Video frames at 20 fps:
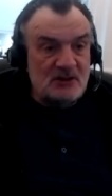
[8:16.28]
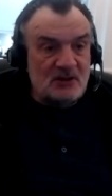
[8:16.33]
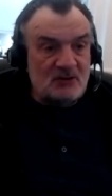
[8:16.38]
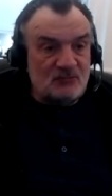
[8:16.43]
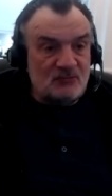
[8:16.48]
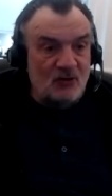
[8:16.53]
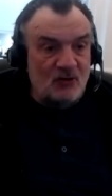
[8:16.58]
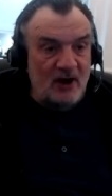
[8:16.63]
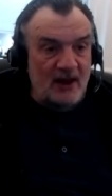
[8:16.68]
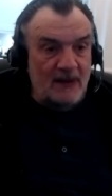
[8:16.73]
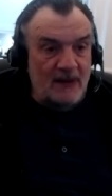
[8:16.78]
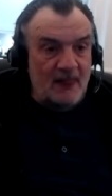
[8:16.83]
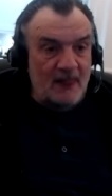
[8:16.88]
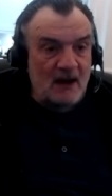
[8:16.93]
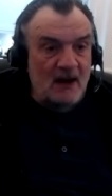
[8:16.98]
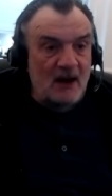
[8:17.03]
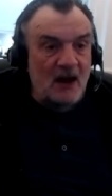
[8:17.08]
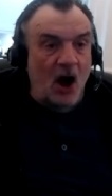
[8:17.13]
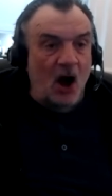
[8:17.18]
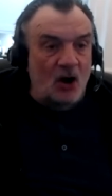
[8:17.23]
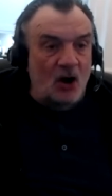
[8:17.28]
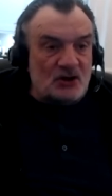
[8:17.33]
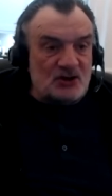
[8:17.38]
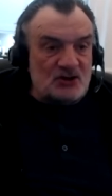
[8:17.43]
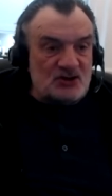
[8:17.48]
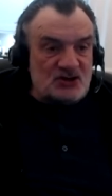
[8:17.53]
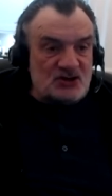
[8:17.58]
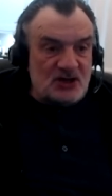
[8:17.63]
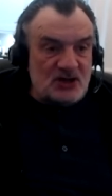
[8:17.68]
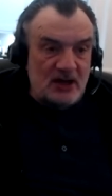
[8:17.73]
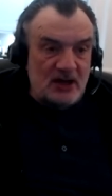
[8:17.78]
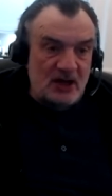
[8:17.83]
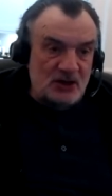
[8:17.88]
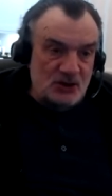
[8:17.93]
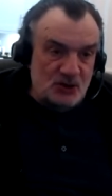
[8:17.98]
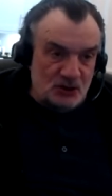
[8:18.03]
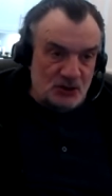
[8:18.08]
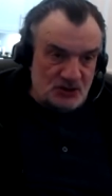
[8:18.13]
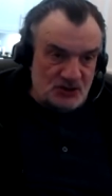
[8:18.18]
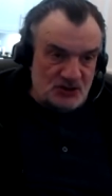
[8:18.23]
right? I can sit here,
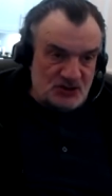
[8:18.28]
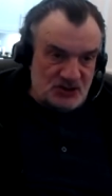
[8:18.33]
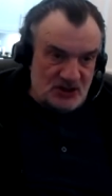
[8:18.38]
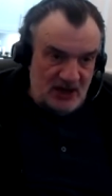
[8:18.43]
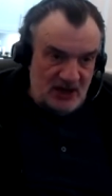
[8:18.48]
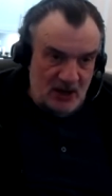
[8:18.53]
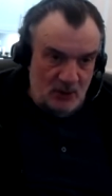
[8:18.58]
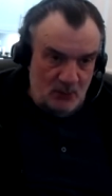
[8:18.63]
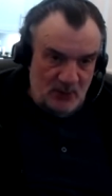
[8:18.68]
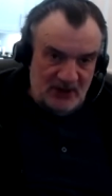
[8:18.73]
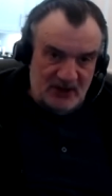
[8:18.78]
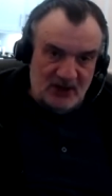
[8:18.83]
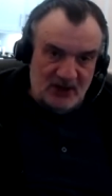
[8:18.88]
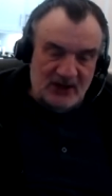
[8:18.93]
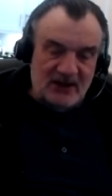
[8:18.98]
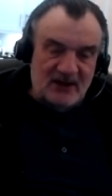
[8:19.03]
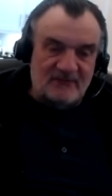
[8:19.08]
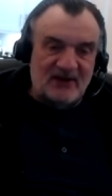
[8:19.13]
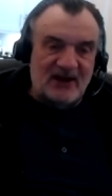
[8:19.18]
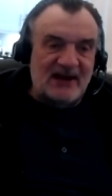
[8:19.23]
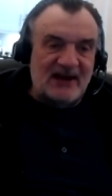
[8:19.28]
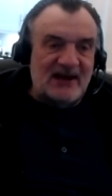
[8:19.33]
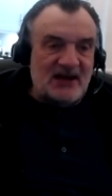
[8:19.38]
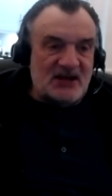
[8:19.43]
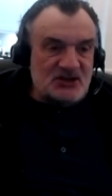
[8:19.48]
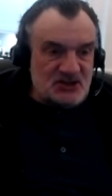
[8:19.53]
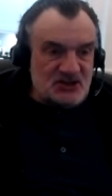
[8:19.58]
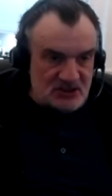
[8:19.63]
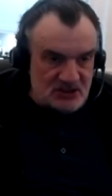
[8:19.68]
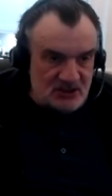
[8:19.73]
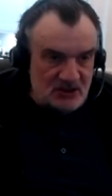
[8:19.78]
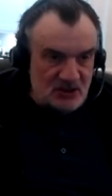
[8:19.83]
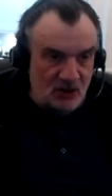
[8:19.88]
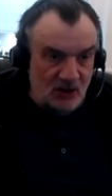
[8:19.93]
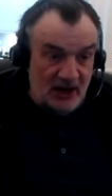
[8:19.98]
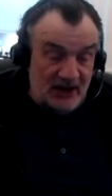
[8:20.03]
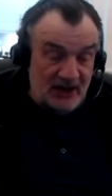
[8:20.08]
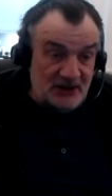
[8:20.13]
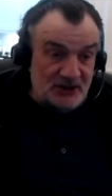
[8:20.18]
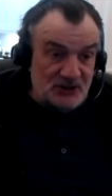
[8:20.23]
you can sit here, we can give a list
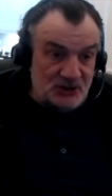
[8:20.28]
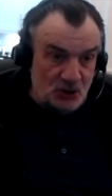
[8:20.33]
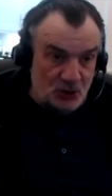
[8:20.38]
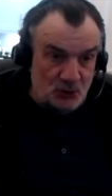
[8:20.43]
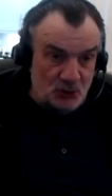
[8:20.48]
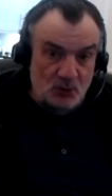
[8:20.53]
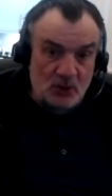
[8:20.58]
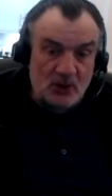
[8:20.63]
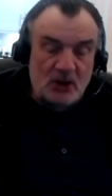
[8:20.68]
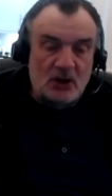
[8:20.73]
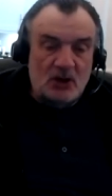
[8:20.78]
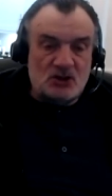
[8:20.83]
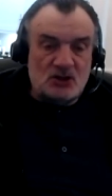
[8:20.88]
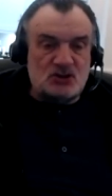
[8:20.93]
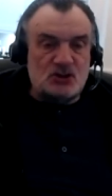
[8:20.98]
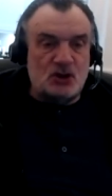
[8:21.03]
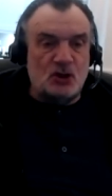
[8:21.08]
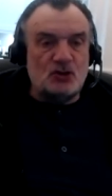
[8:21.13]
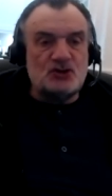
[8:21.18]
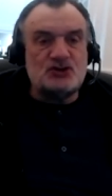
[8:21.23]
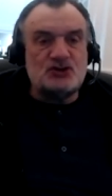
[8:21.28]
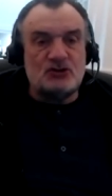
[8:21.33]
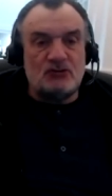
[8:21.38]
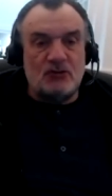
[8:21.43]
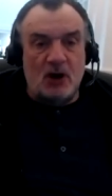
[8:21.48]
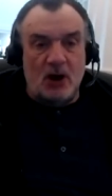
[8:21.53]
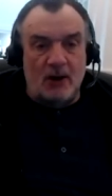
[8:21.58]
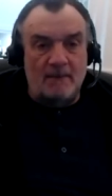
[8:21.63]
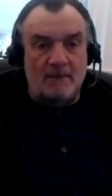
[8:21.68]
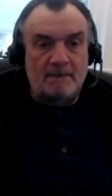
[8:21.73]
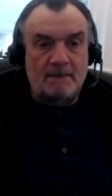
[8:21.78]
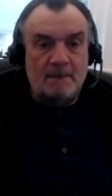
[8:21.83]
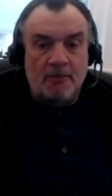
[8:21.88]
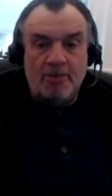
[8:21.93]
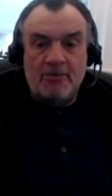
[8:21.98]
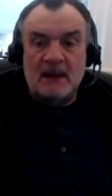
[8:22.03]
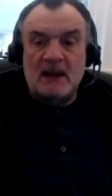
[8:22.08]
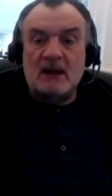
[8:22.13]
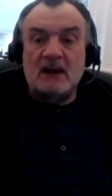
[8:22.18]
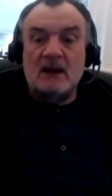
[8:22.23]
like they do, as long as you're armed
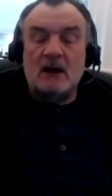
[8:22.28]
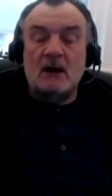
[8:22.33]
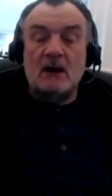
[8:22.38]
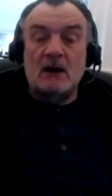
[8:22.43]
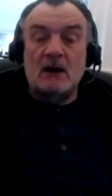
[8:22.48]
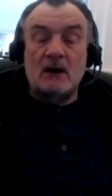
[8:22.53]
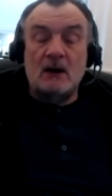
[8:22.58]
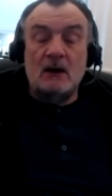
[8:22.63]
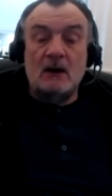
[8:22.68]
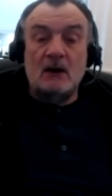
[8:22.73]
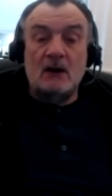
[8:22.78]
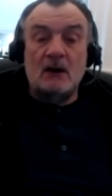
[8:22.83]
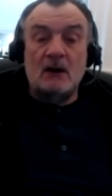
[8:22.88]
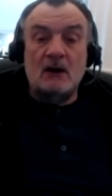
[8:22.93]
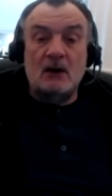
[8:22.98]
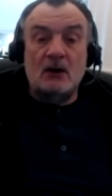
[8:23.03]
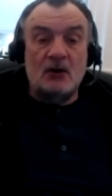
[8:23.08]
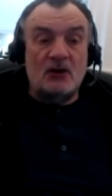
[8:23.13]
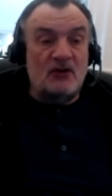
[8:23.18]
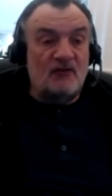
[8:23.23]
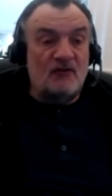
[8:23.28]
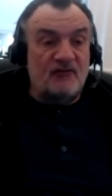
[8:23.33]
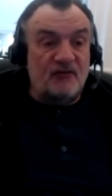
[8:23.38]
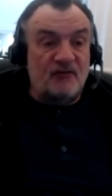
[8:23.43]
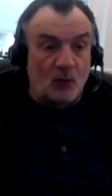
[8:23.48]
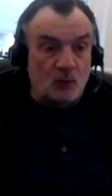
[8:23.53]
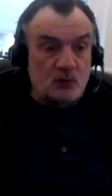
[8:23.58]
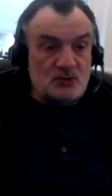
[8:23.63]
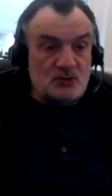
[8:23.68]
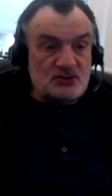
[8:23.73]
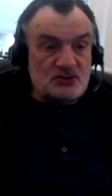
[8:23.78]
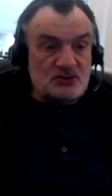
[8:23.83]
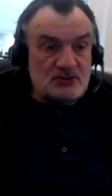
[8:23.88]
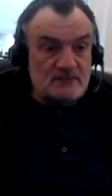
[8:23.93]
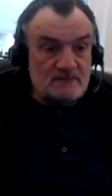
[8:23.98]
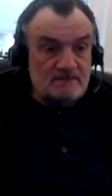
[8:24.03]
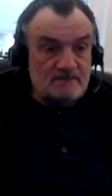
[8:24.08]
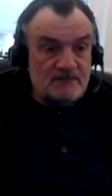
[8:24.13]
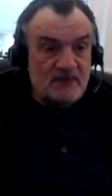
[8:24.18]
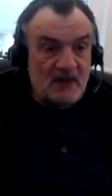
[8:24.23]
uh, at the faults.
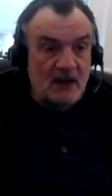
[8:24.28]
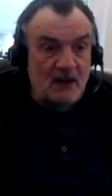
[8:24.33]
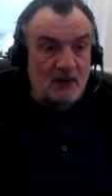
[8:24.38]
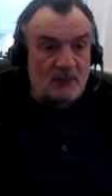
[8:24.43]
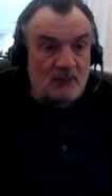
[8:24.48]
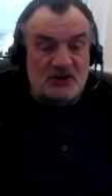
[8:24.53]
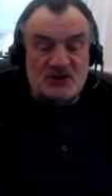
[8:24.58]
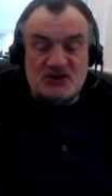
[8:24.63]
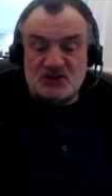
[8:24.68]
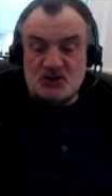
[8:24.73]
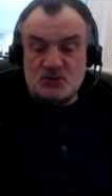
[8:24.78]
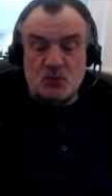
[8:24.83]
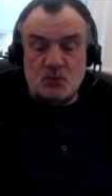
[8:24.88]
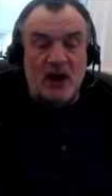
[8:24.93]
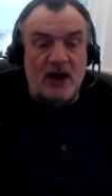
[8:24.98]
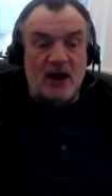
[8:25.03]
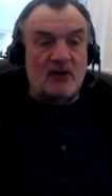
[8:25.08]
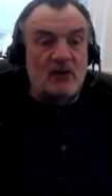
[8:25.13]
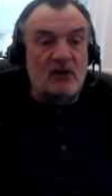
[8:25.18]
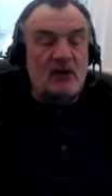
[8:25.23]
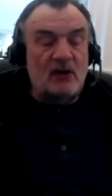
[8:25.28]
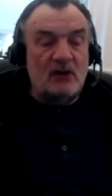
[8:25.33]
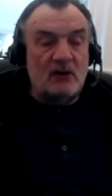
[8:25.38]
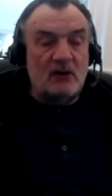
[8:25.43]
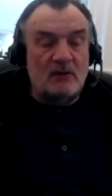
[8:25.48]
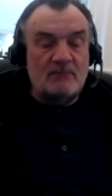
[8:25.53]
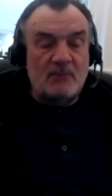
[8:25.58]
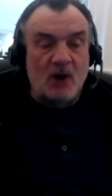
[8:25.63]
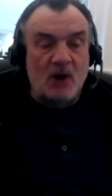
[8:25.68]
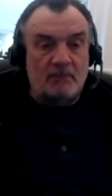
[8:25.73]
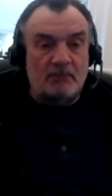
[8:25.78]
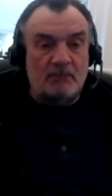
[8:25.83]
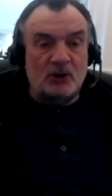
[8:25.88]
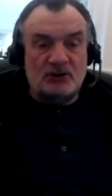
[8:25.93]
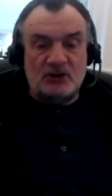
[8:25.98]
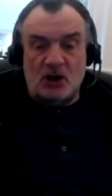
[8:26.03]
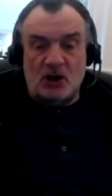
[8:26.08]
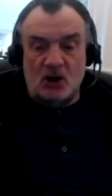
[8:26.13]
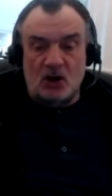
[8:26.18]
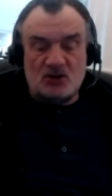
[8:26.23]
But this is where uh, my
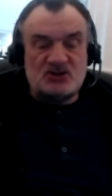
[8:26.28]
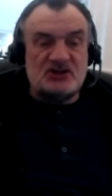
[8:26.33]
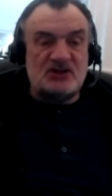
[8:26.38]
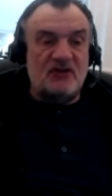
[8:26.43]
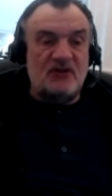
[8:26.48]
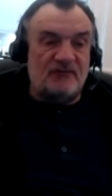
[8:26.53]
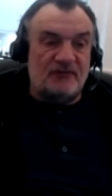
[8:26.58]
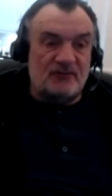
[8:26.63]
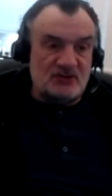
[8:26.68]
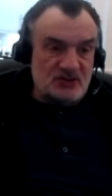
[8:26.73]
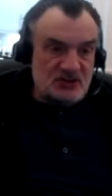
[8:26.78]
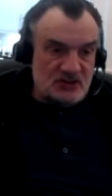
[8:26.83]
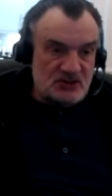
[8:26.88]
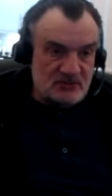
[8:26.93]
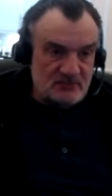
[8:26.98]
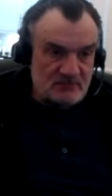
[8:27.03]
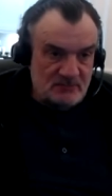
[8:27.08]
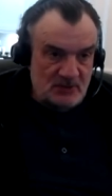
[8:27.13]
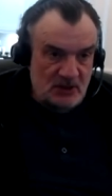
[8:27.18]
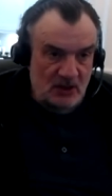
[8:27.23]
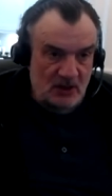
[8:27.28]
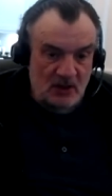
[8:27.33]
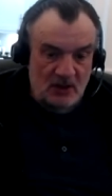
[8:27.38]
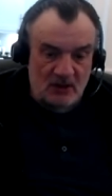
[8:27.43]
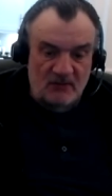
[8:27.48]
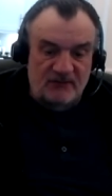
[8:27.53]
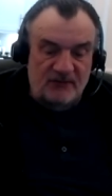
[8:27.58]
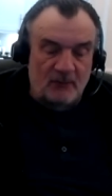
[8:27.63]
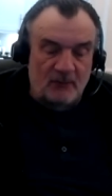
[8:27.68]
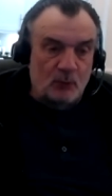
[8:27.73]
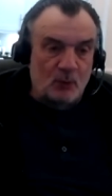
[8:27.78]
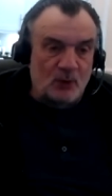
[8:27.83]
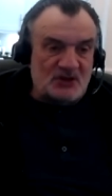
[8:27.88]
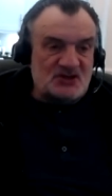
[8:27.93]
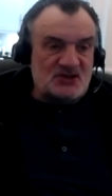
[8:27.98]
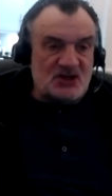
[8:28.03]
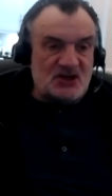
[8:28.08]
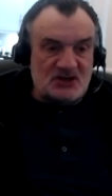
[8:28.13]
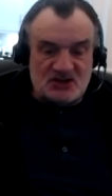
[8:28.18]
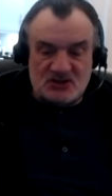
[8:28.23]
podcast differs. The Football
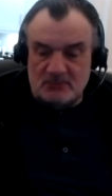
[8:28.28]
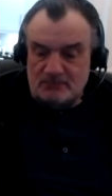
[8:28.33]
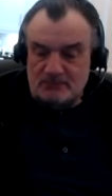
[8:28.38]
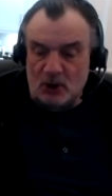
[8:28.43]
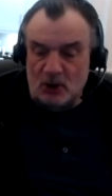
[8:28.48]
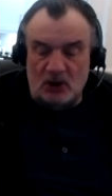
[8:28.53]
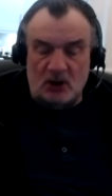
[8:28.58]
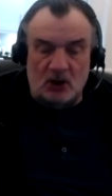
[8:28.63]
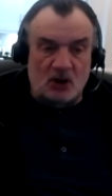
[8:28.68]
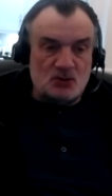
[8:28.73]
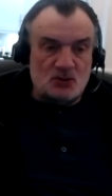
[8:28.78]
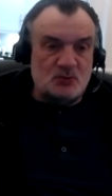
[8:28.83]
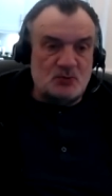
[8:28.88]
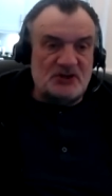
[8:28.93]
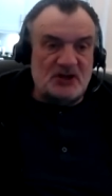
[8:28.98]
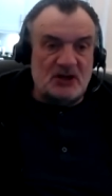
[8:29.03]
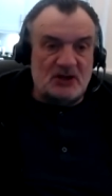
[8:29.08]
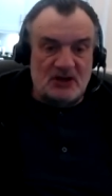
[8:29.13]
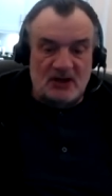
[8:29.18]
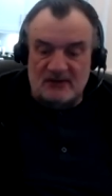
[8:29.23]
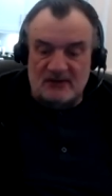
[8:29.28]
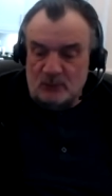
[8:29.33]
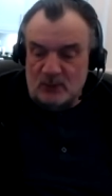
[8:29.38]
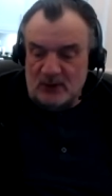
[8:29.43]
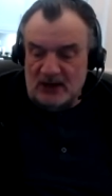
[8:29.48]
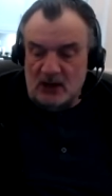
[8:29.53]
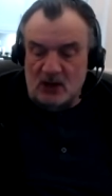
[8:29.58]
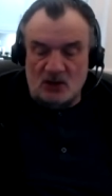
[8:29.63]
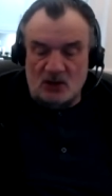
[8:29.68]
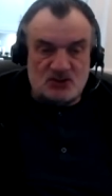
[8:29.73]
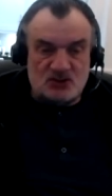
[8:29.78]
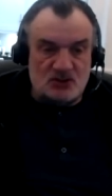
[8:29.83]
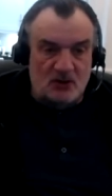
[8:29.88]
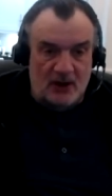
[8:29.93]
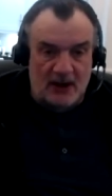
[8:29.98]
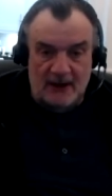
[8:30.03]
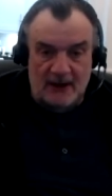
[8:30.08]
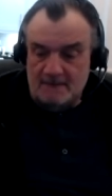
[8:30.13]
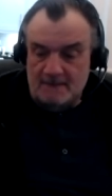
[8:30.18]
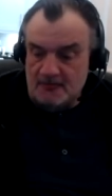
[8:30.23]
Uncensored podcast, we did another one last night.